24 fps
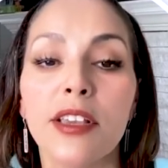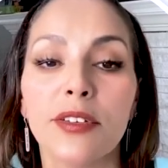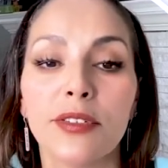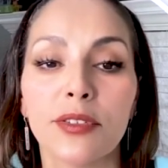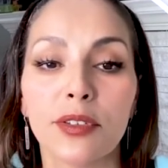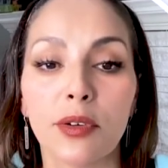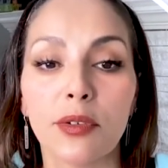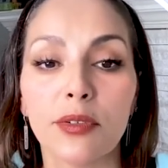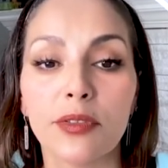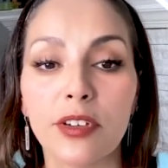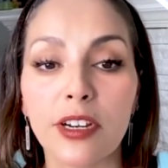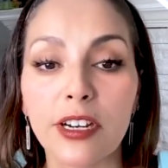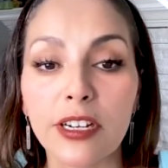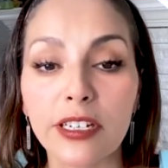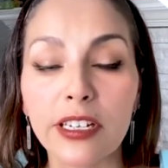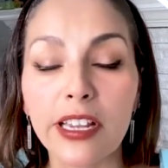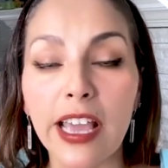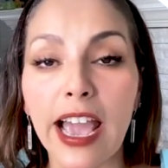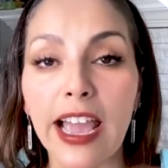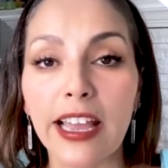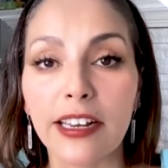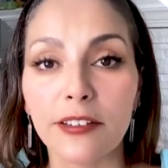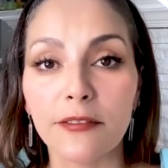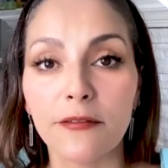So they're
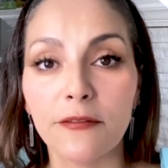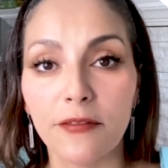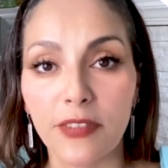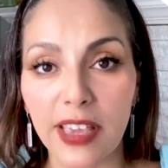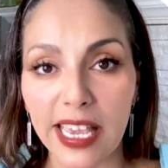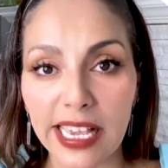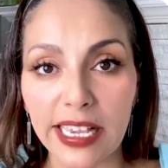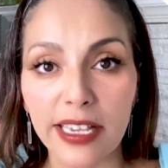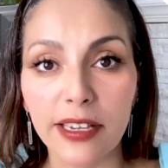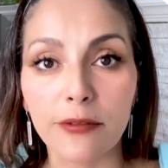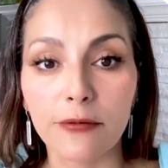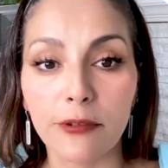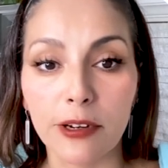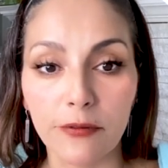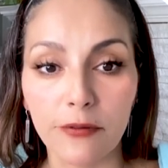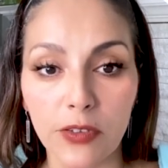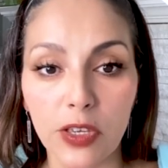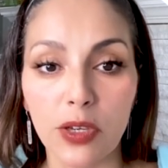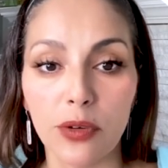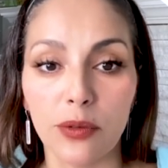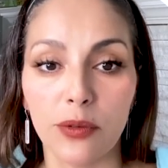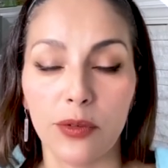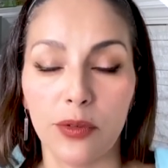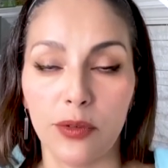not fake
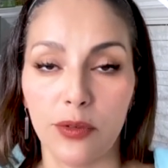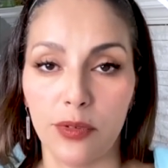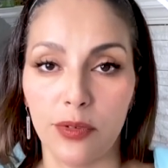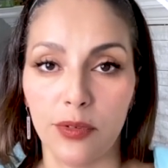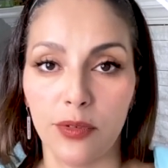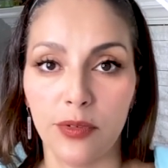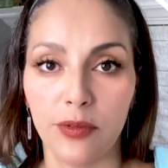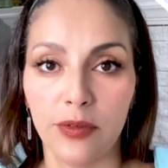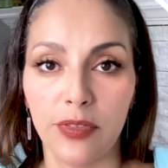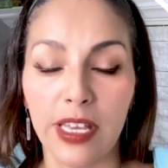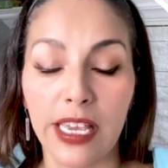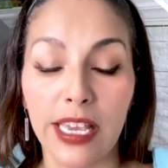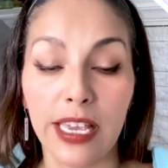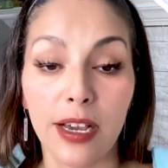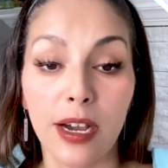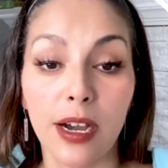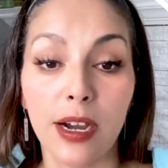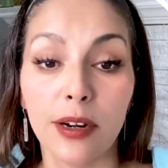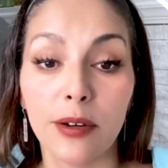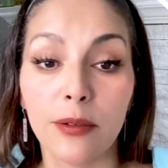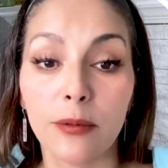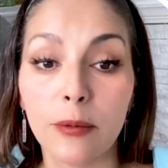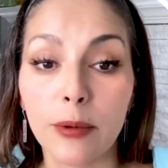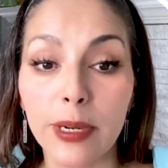reviews, they
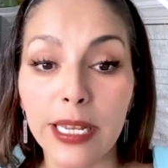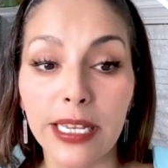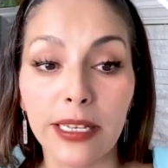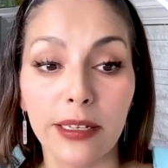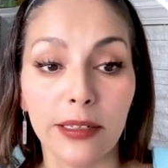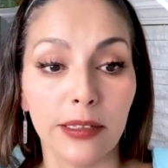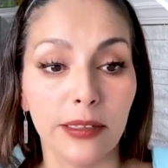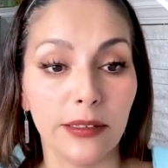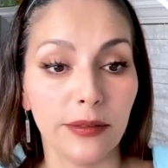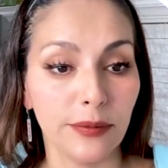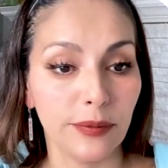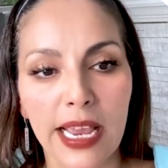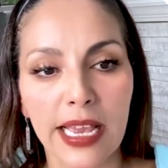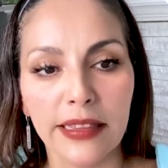are real.